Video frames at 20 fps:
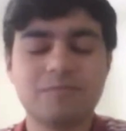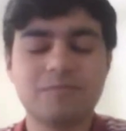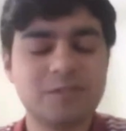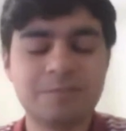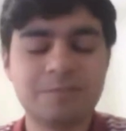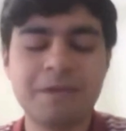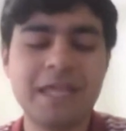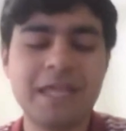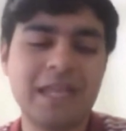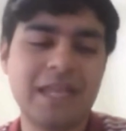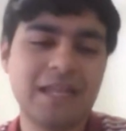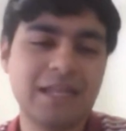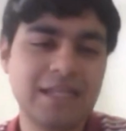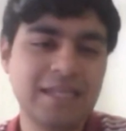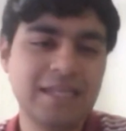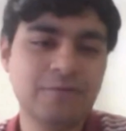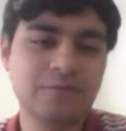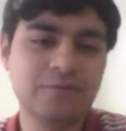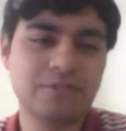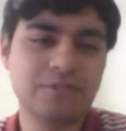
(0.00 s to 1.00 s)
sparingly
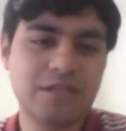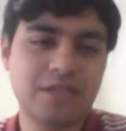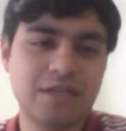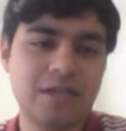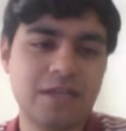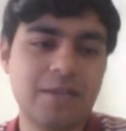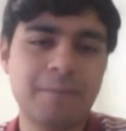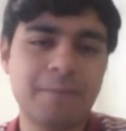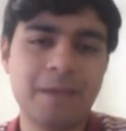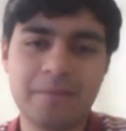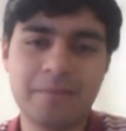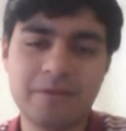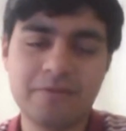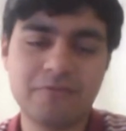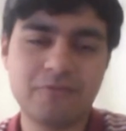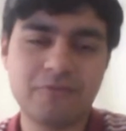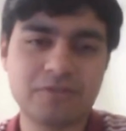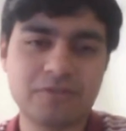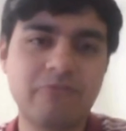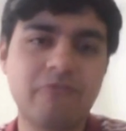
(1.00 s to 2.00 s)
use AI, maybe
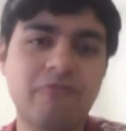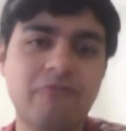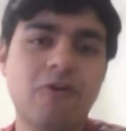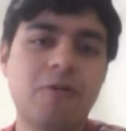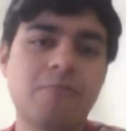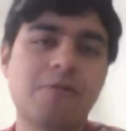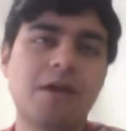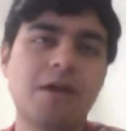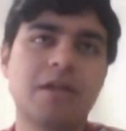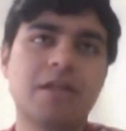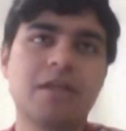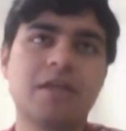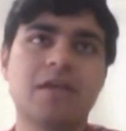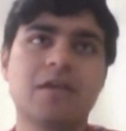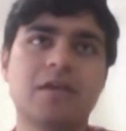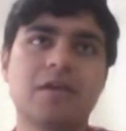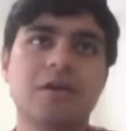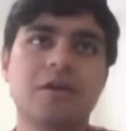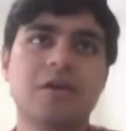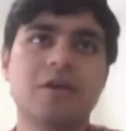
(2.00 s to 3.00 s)
for some
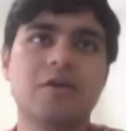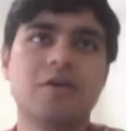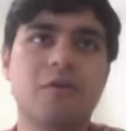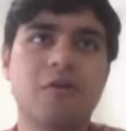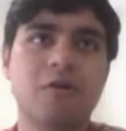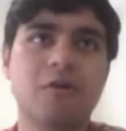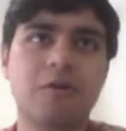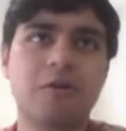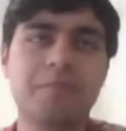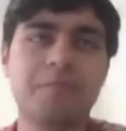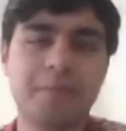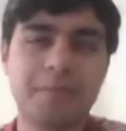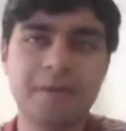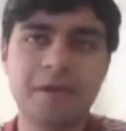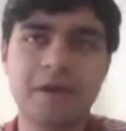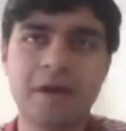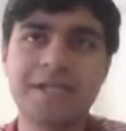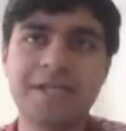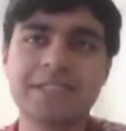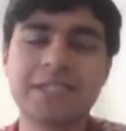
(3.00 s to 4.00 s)
formatting, or
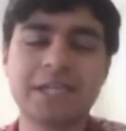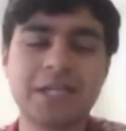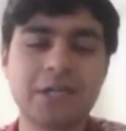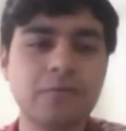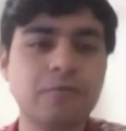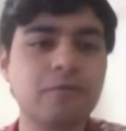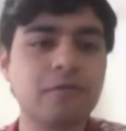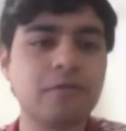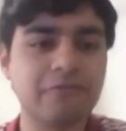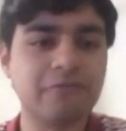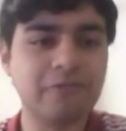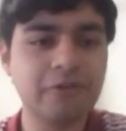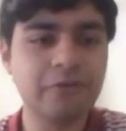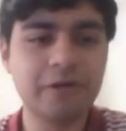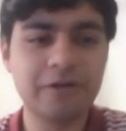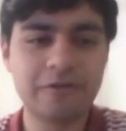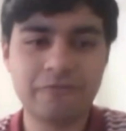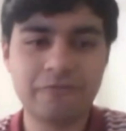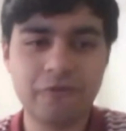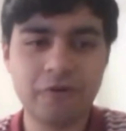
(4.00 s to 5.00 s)
maybe ask it to
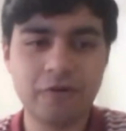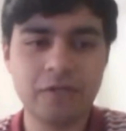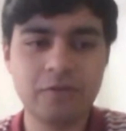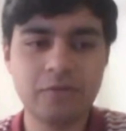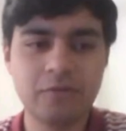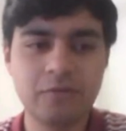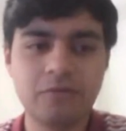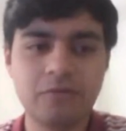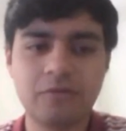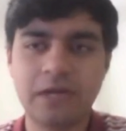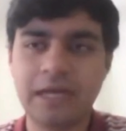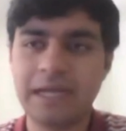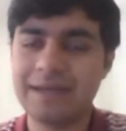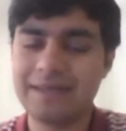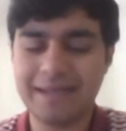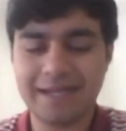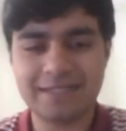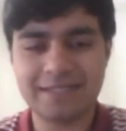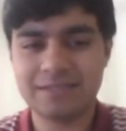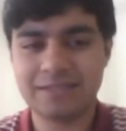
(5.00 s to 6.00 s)
review it for you, right?
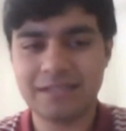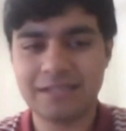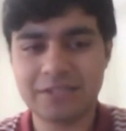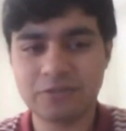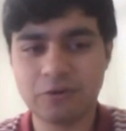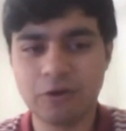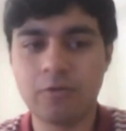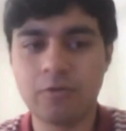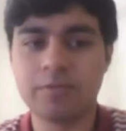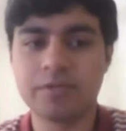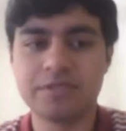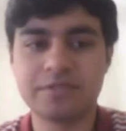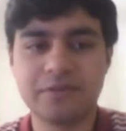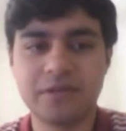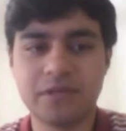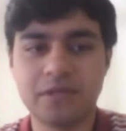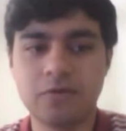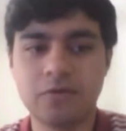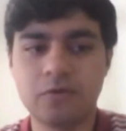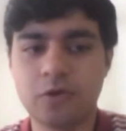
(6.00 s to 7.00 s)
That's always a
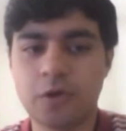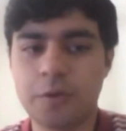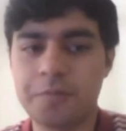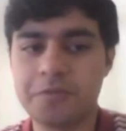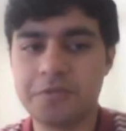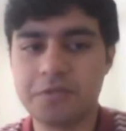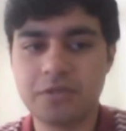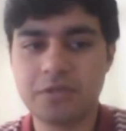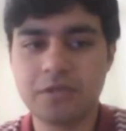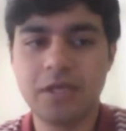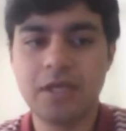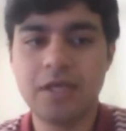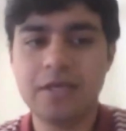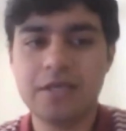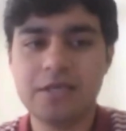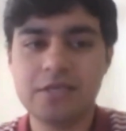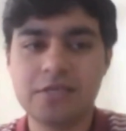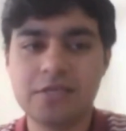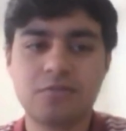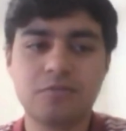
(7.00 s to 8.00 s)
very good option,
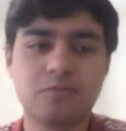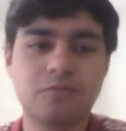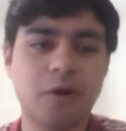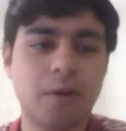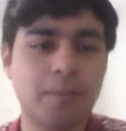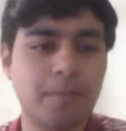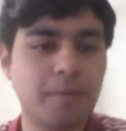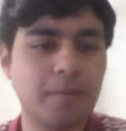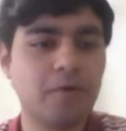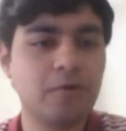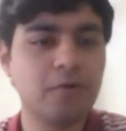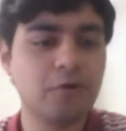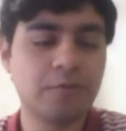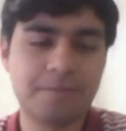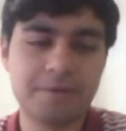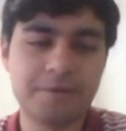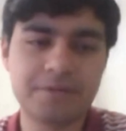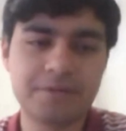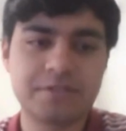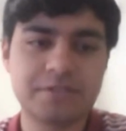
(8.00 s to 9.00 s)
is to upload your
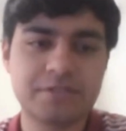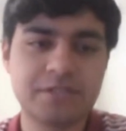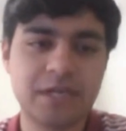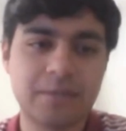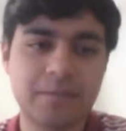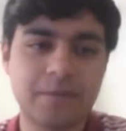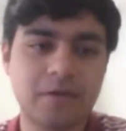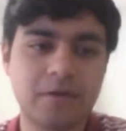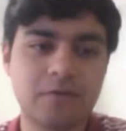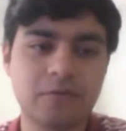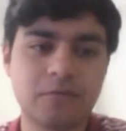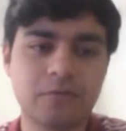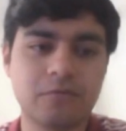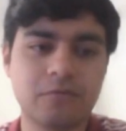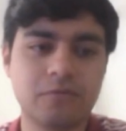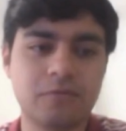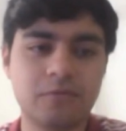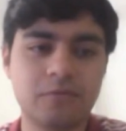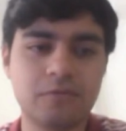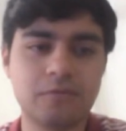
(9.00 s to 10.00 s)
personal statement
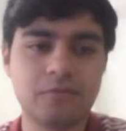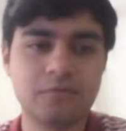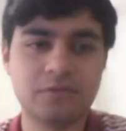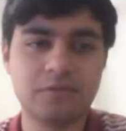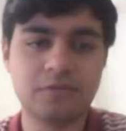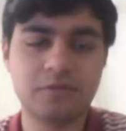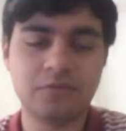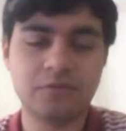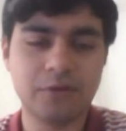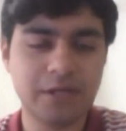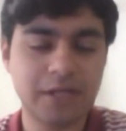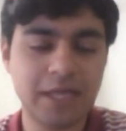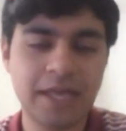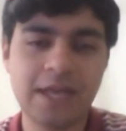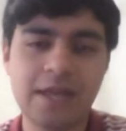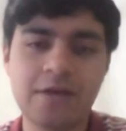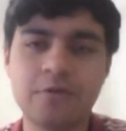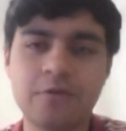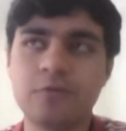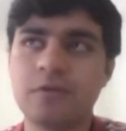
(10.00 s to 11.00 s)
to an
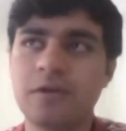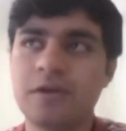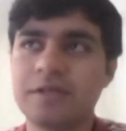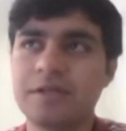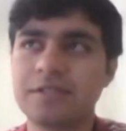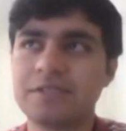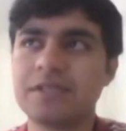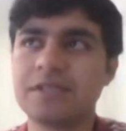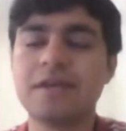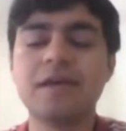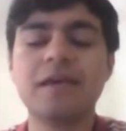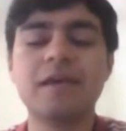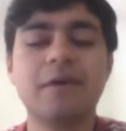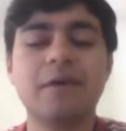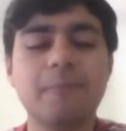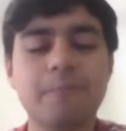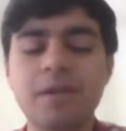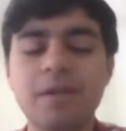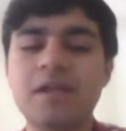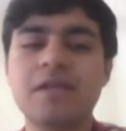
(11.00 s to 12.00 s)
AI tool and say,
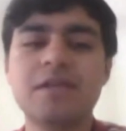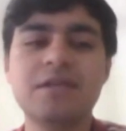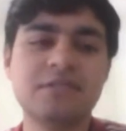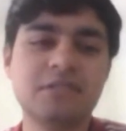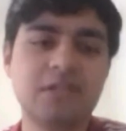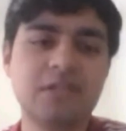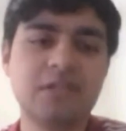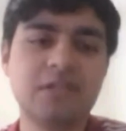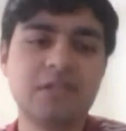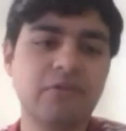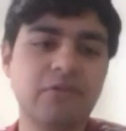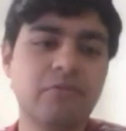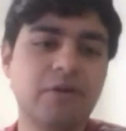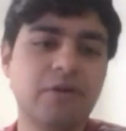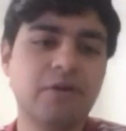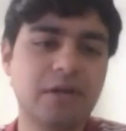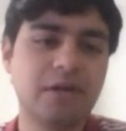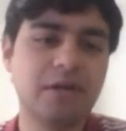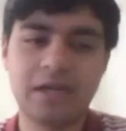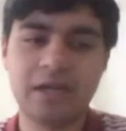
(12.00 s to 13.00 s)
please review
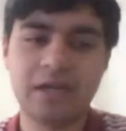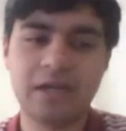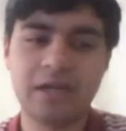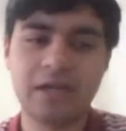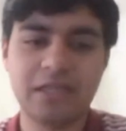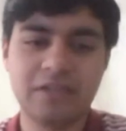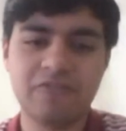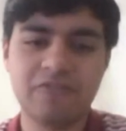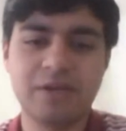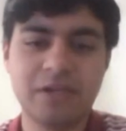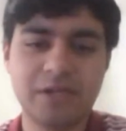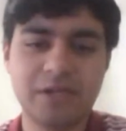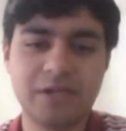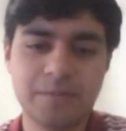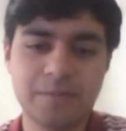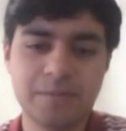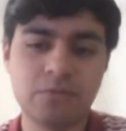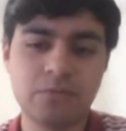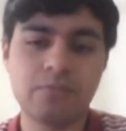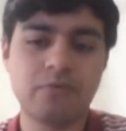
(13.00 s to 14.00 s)
it and like give me
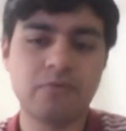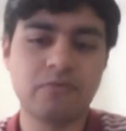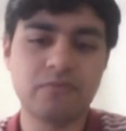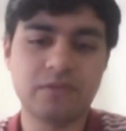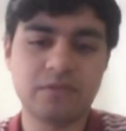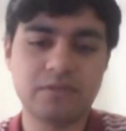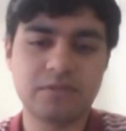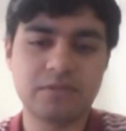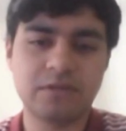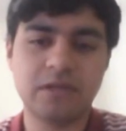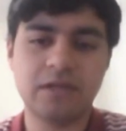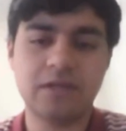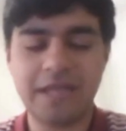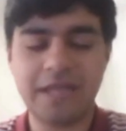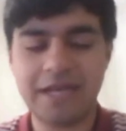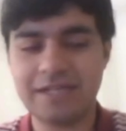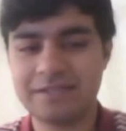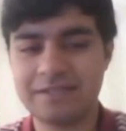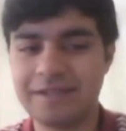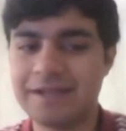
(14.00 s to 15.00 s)
tips to improve this, right?
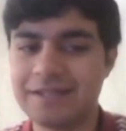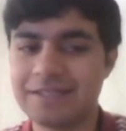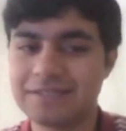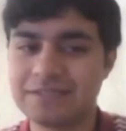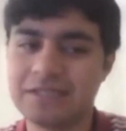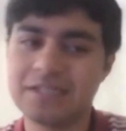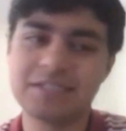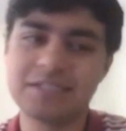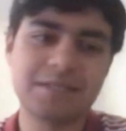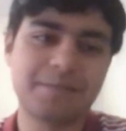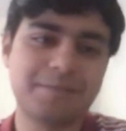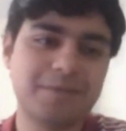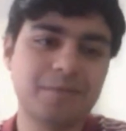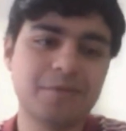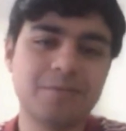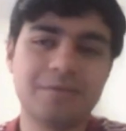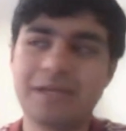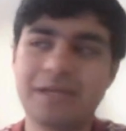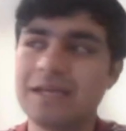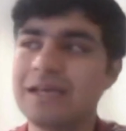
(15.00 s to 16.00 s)
That's an
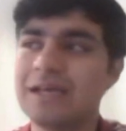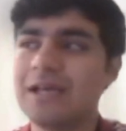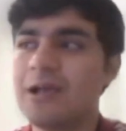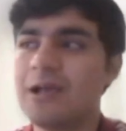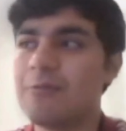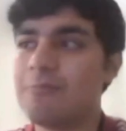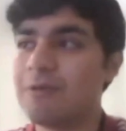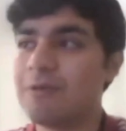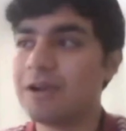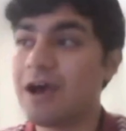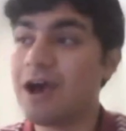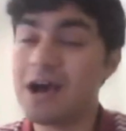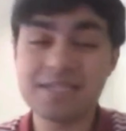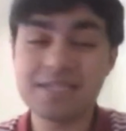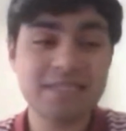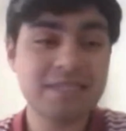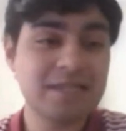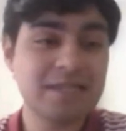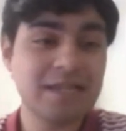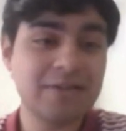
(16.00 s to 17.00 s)
acceptable way. But
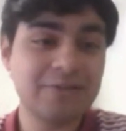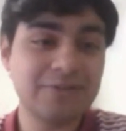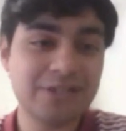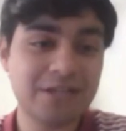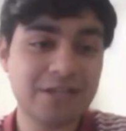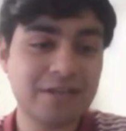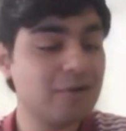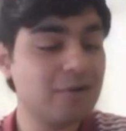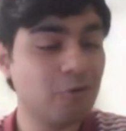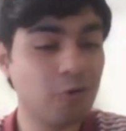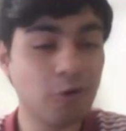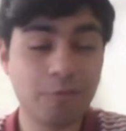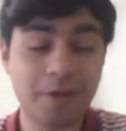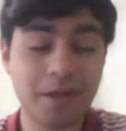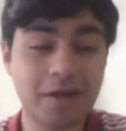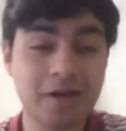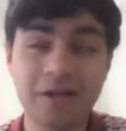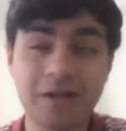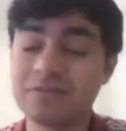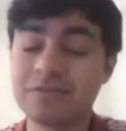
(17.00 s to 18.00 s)
asking it to generate whole
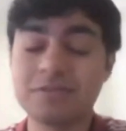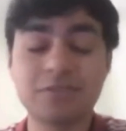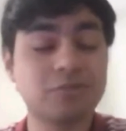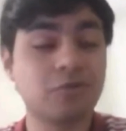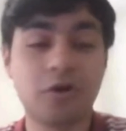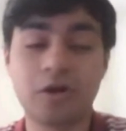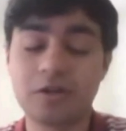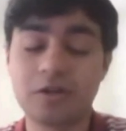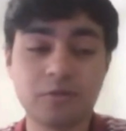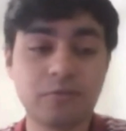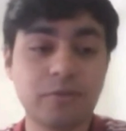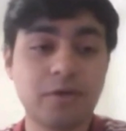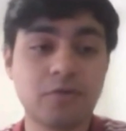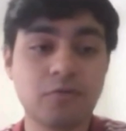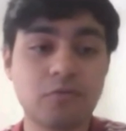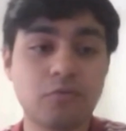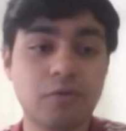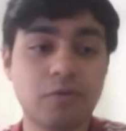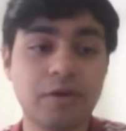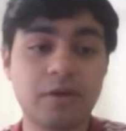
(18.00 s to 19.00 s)
paragraphs is not the way
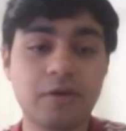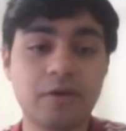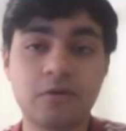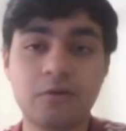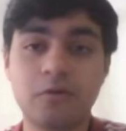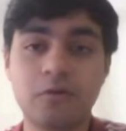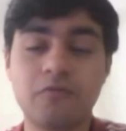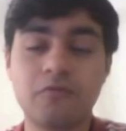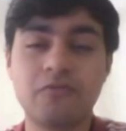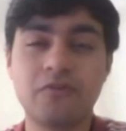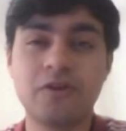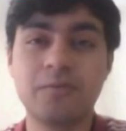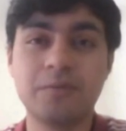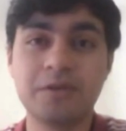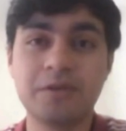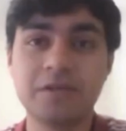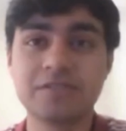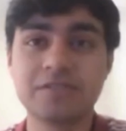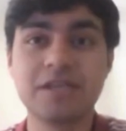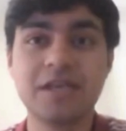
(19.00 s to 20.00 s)
to go for it,
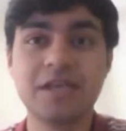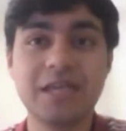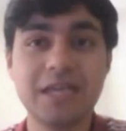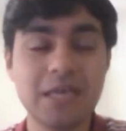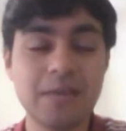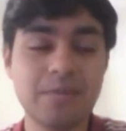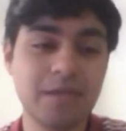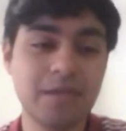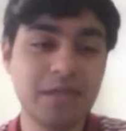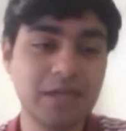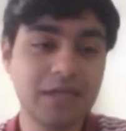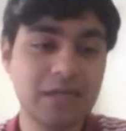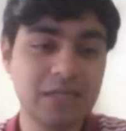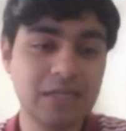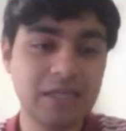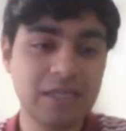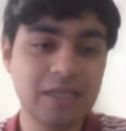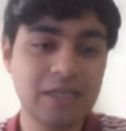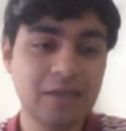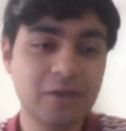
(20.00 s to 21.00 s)
because
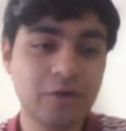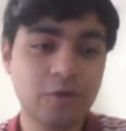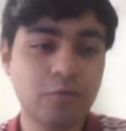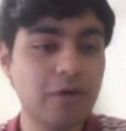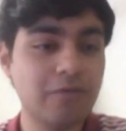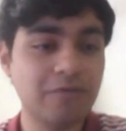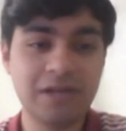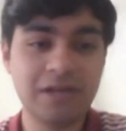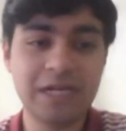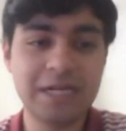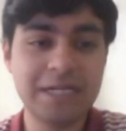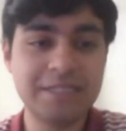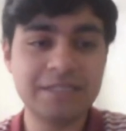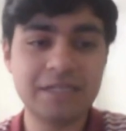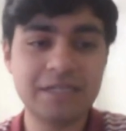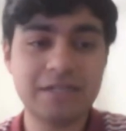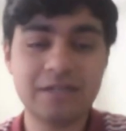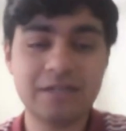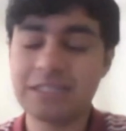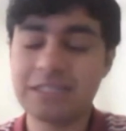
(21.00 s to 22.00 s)
immediately whoever reads
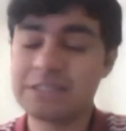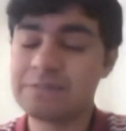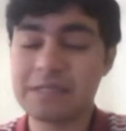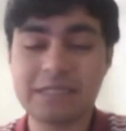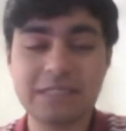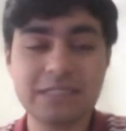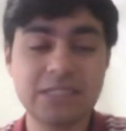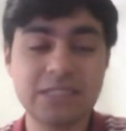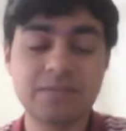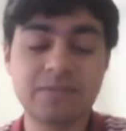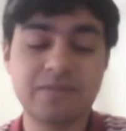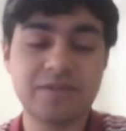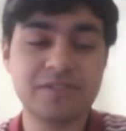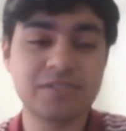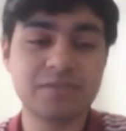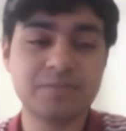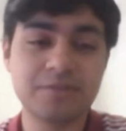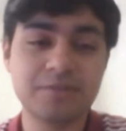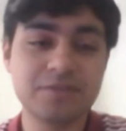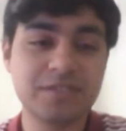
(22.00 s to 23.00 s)
it, especially these
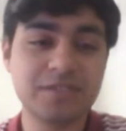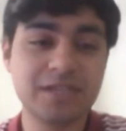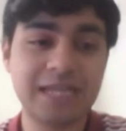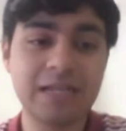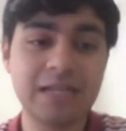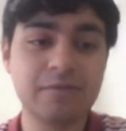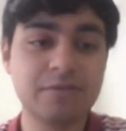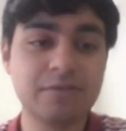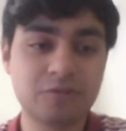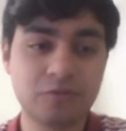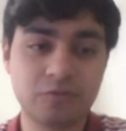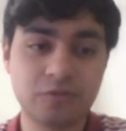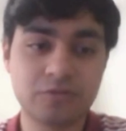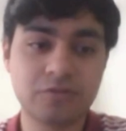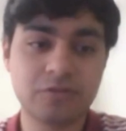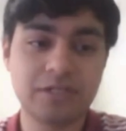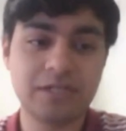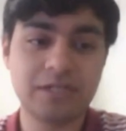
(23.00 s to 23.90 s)
professors, because they deal with students on a